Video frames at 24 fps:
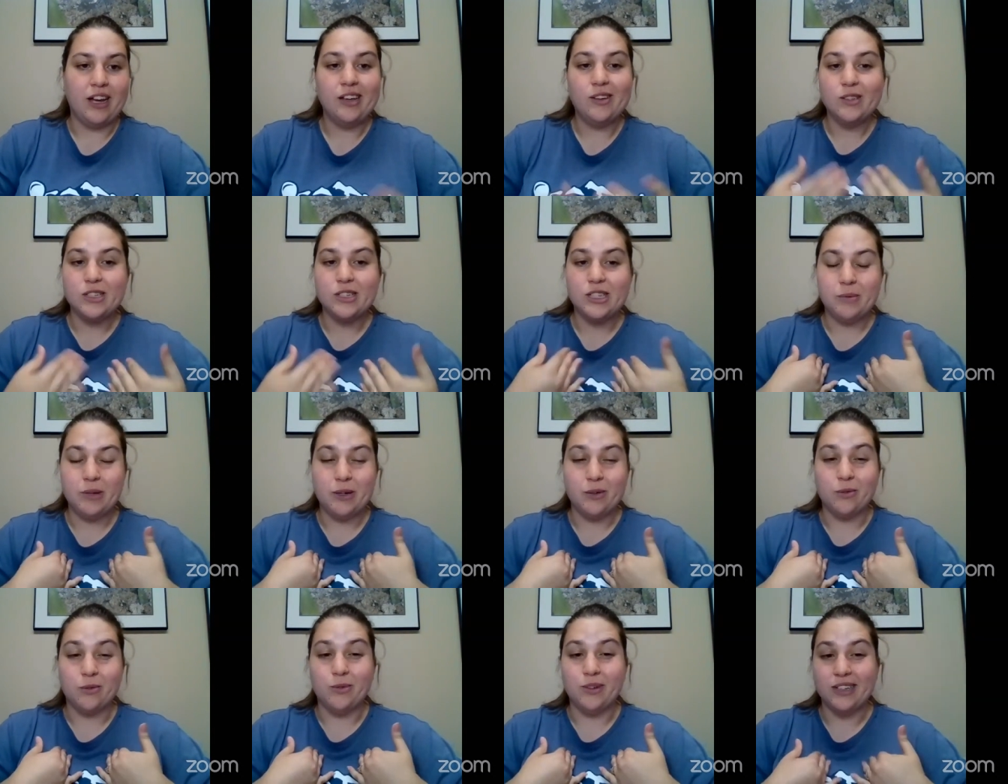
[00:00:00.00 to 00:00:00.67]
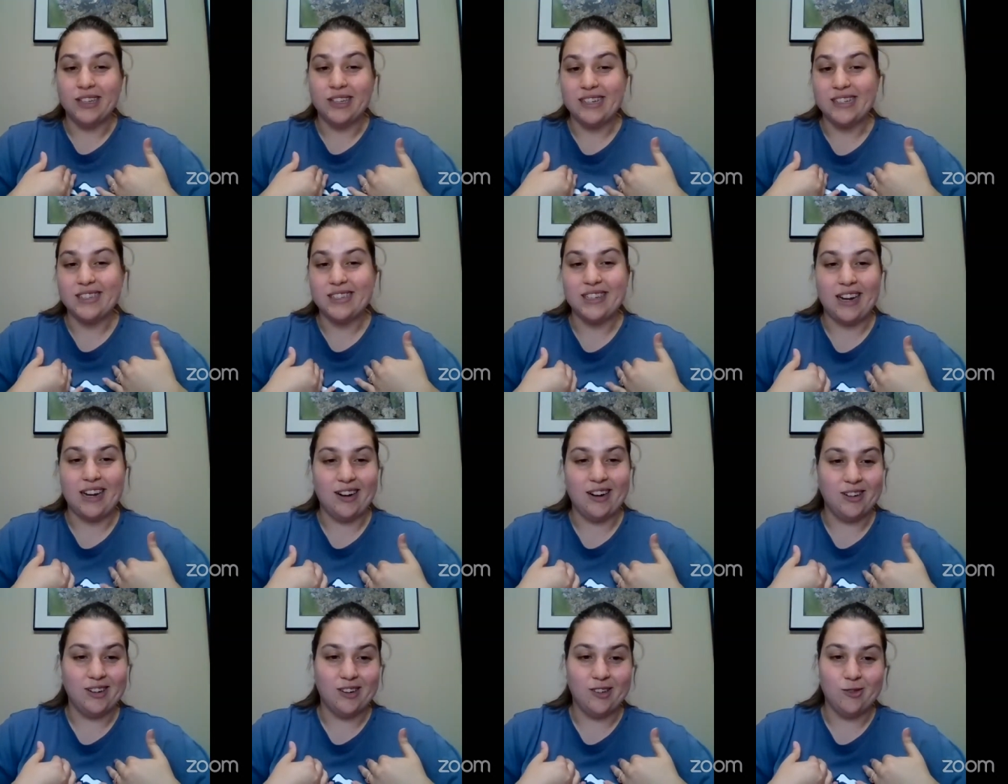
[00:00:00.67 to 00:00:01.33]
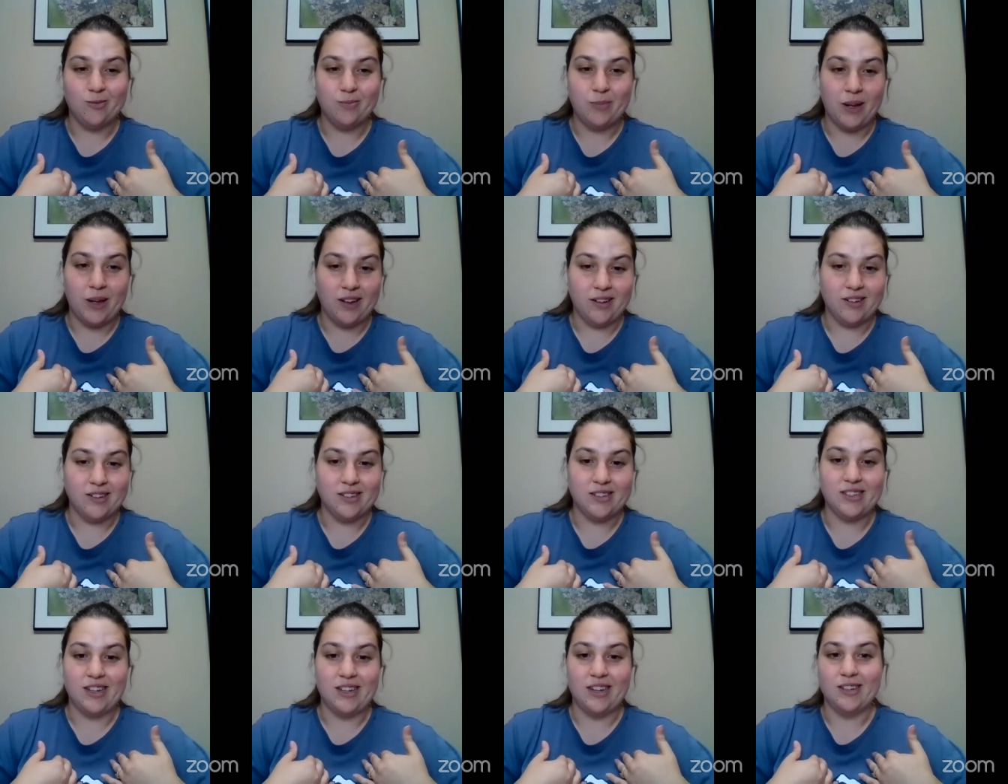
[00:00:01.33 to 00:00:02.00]
I used to be really scared of
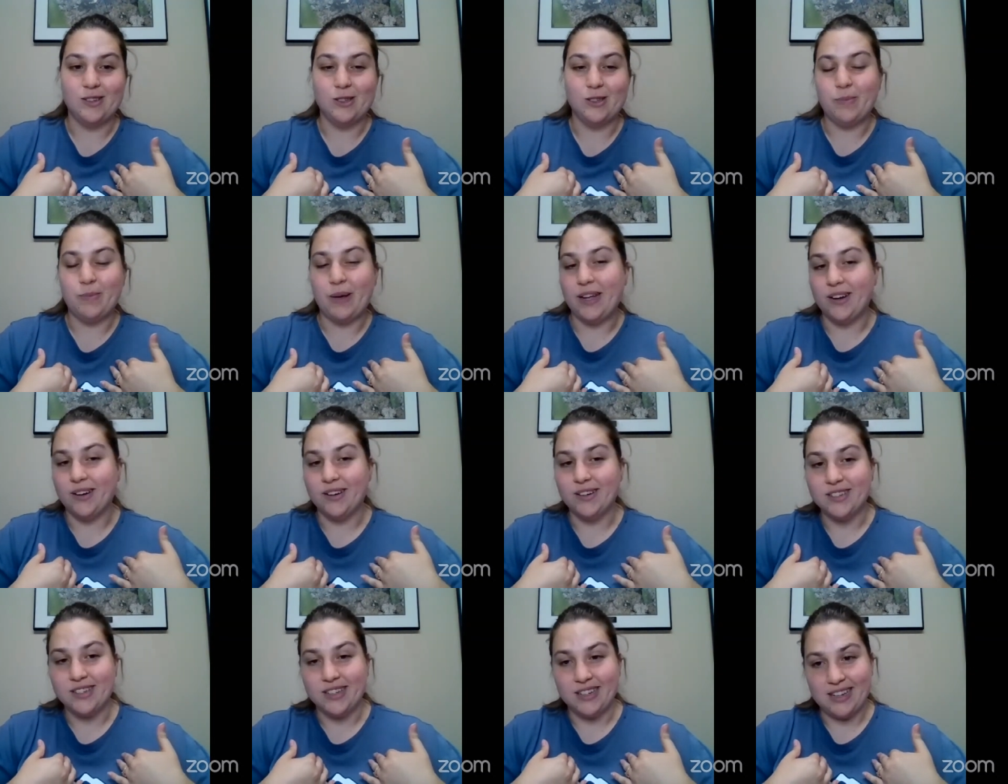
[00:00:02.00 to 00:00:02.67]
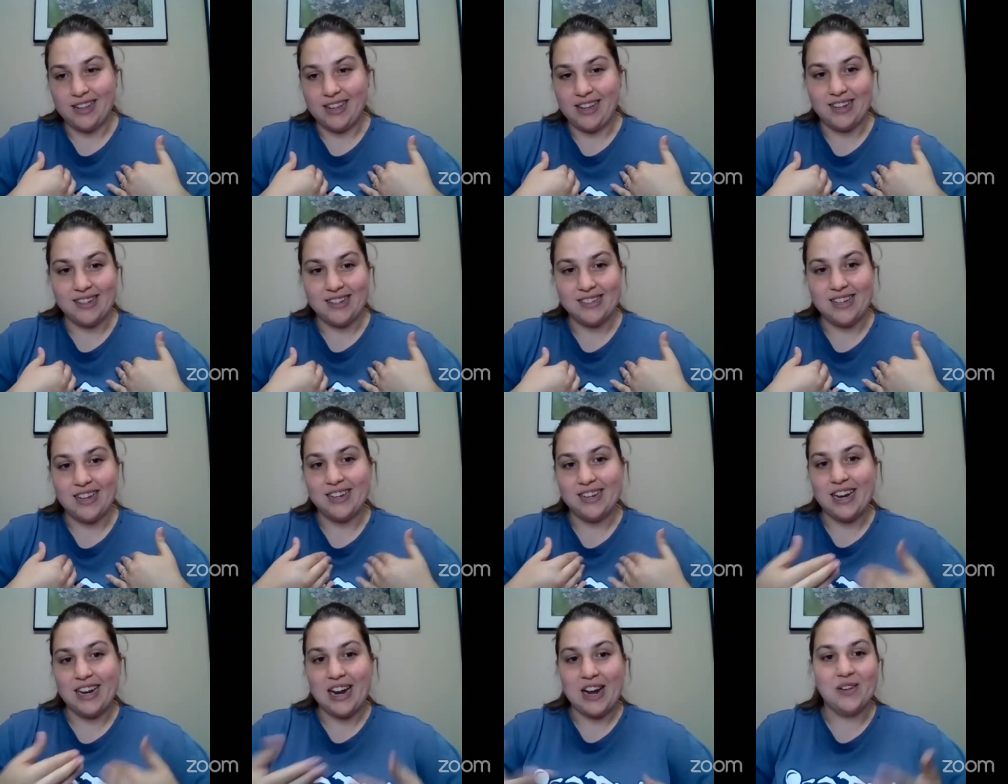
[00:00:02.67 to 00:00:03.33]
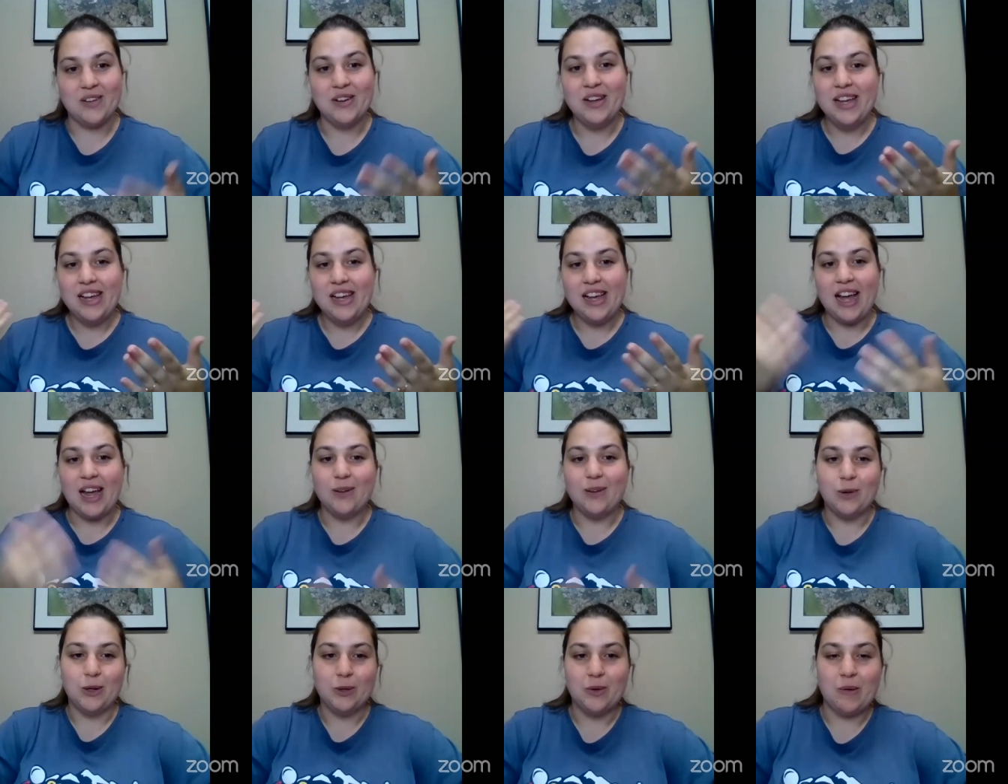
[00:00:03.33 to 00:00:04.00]
bugs and spiders and things, and now
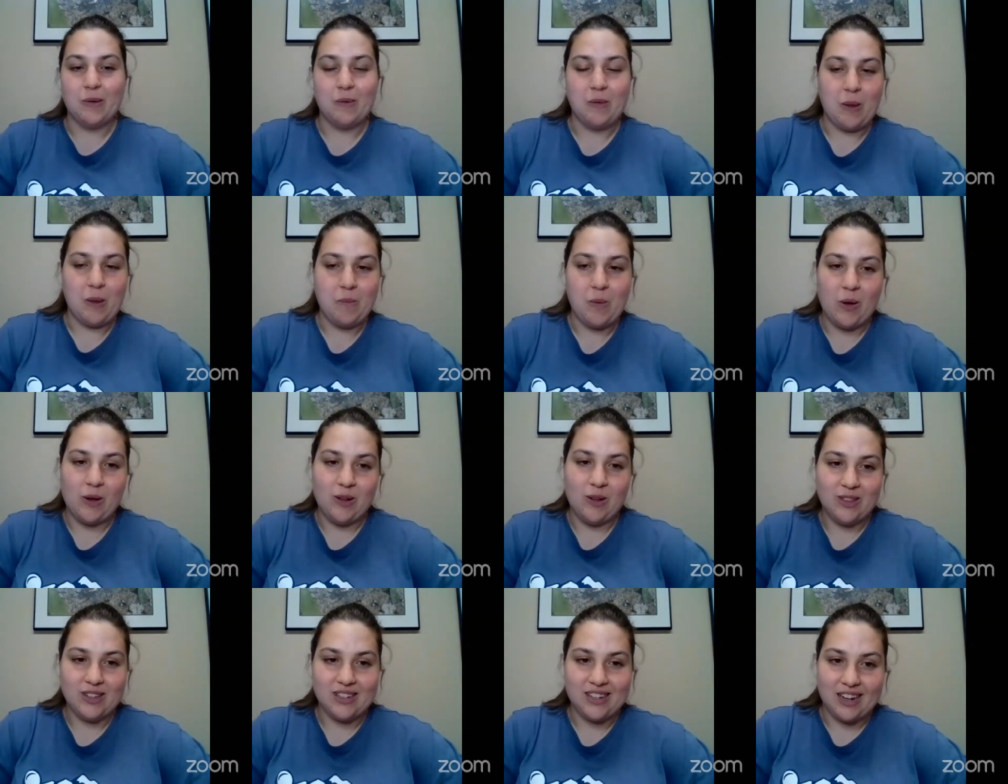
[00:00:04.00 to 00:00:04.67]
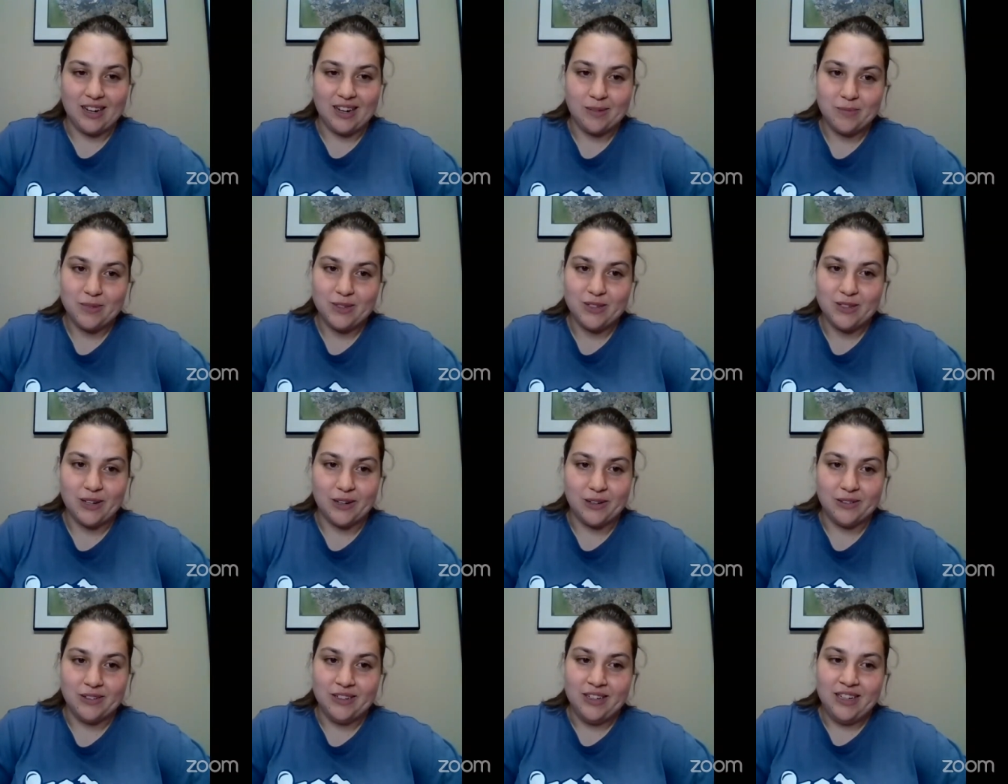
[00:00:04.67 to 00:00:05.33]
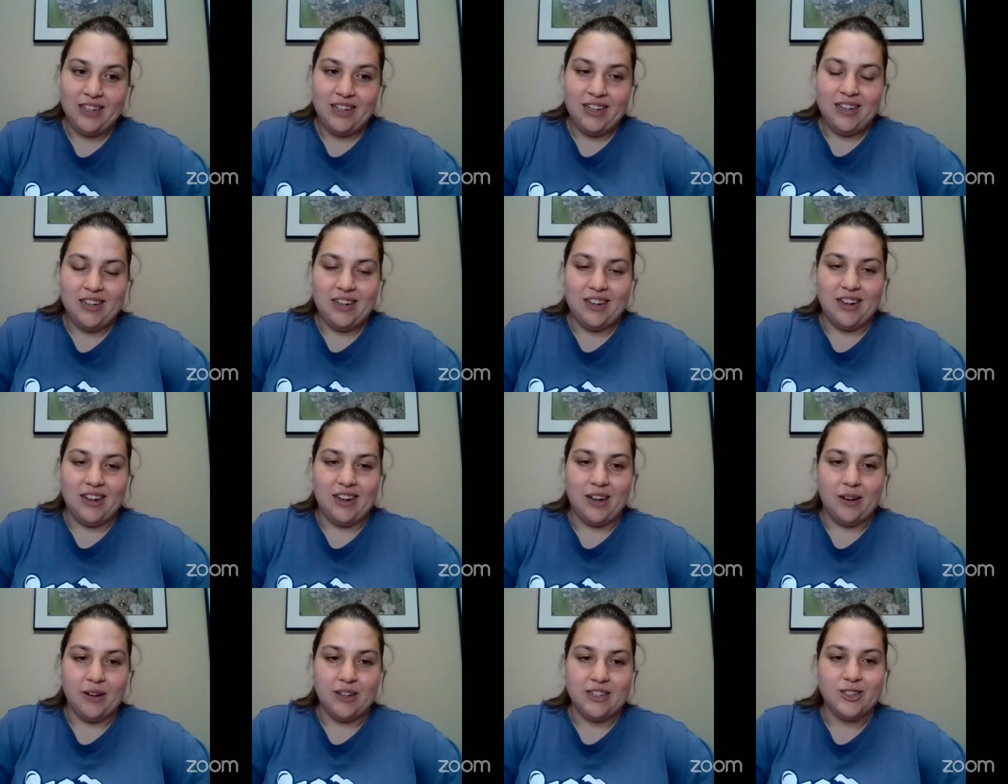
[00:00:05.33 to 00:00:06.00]
I work with them all the time. So
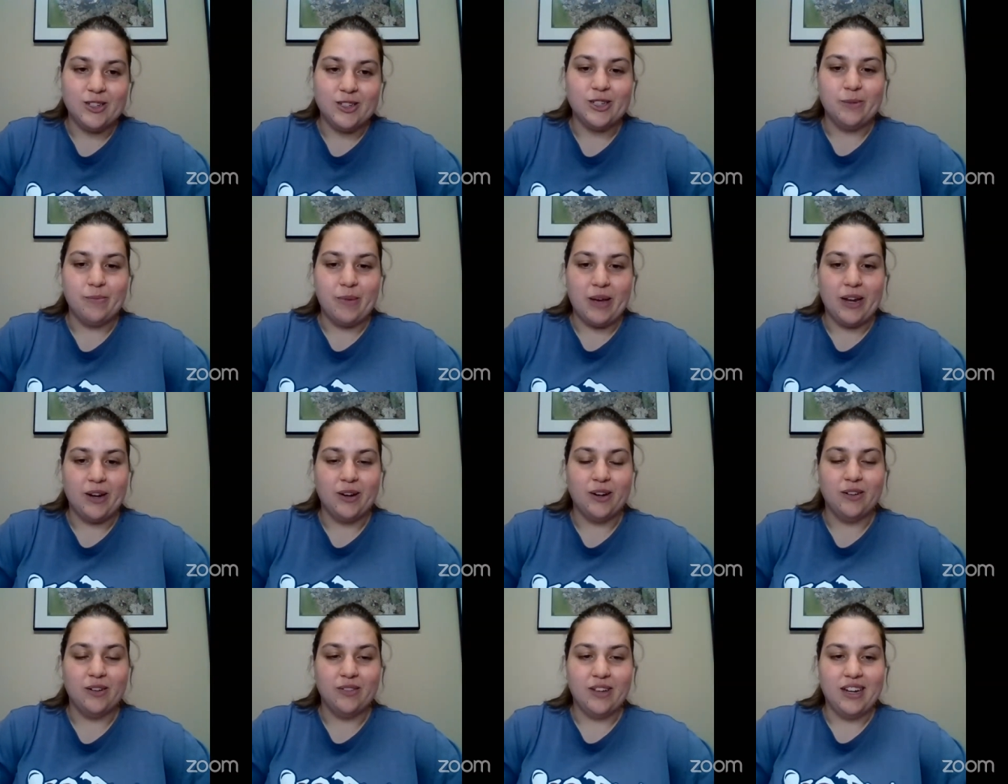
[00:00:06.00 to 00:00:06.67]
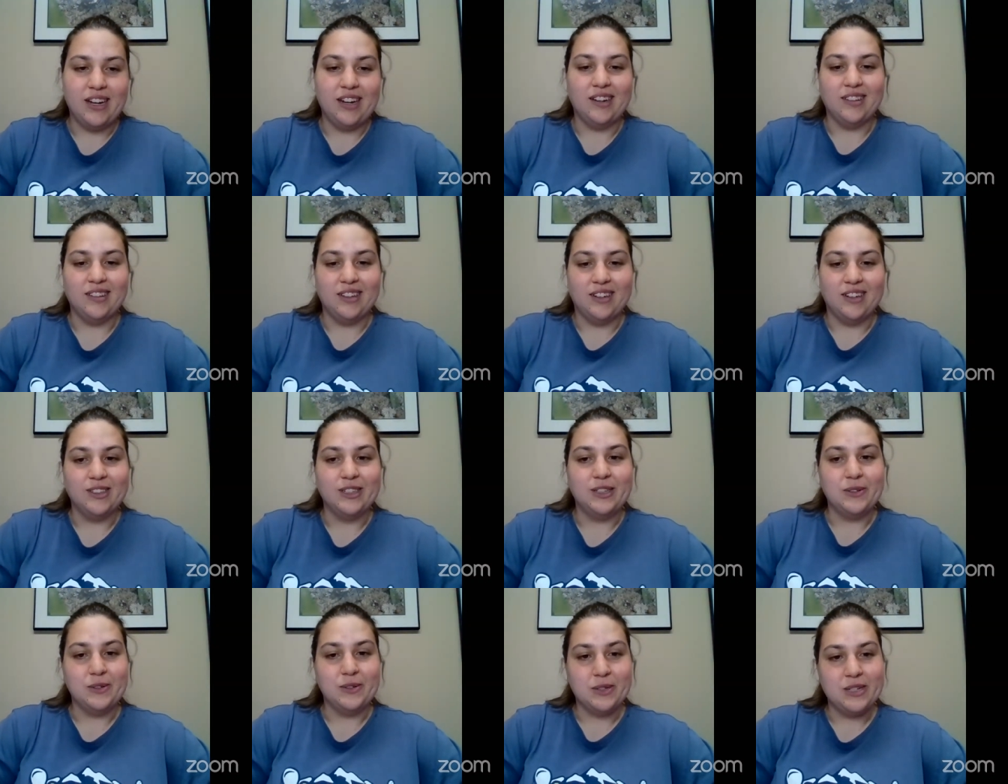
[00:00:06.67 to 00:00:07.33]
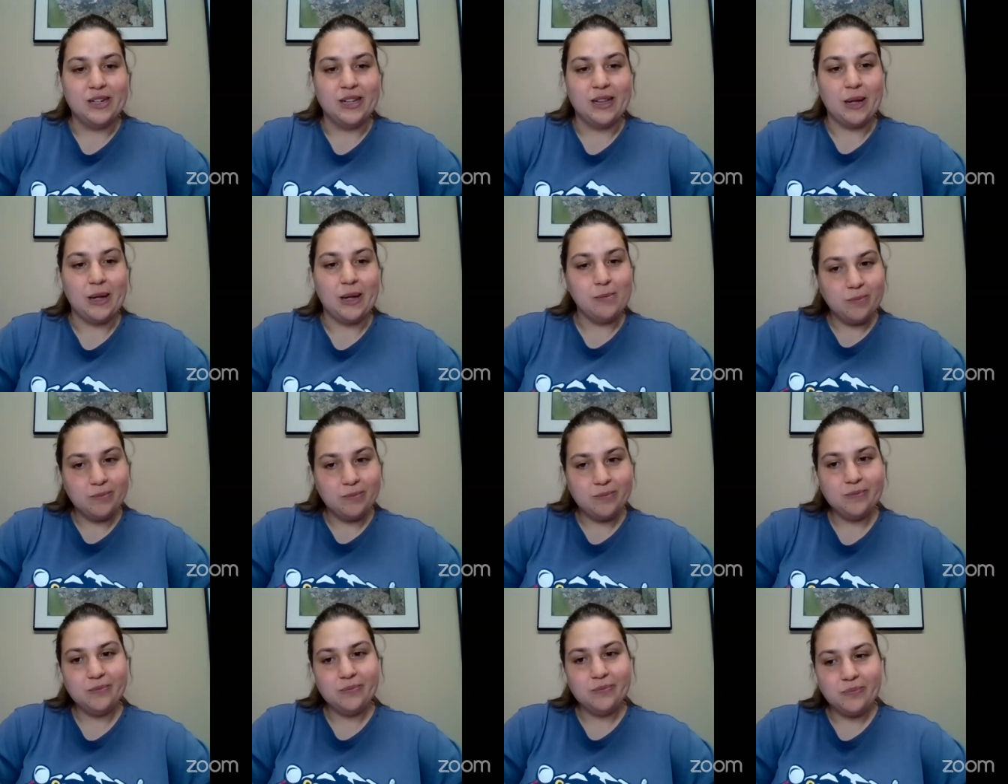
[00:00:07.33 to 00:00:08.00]
uh, it's just a matter of getting a little used to
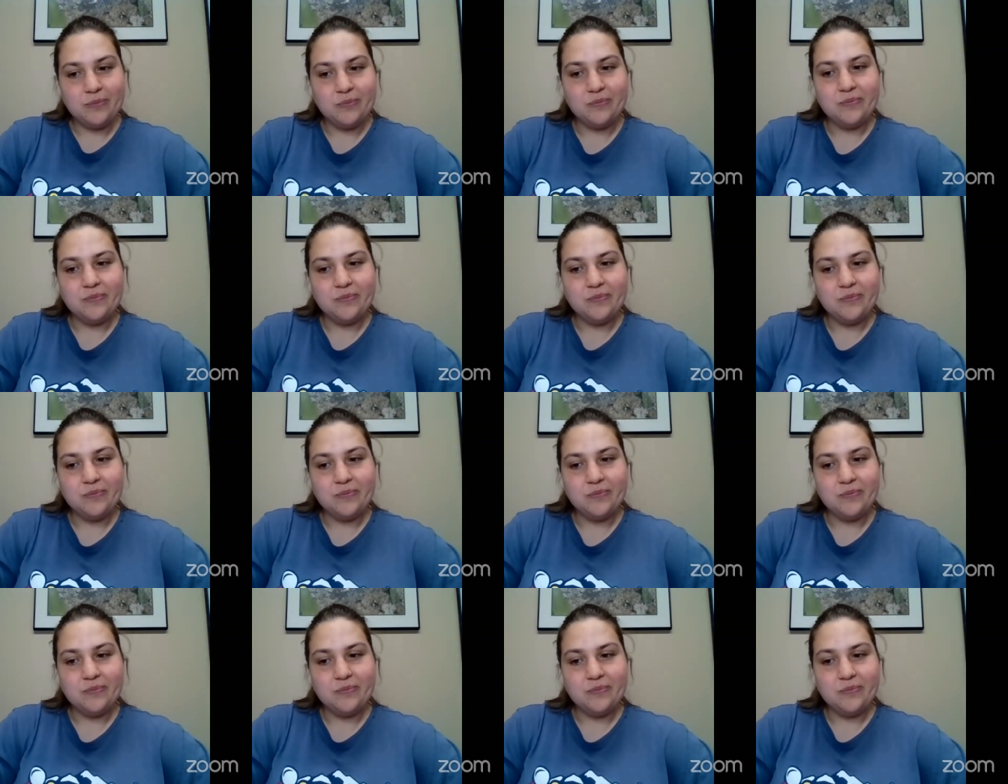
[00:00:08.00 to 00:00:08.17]
them.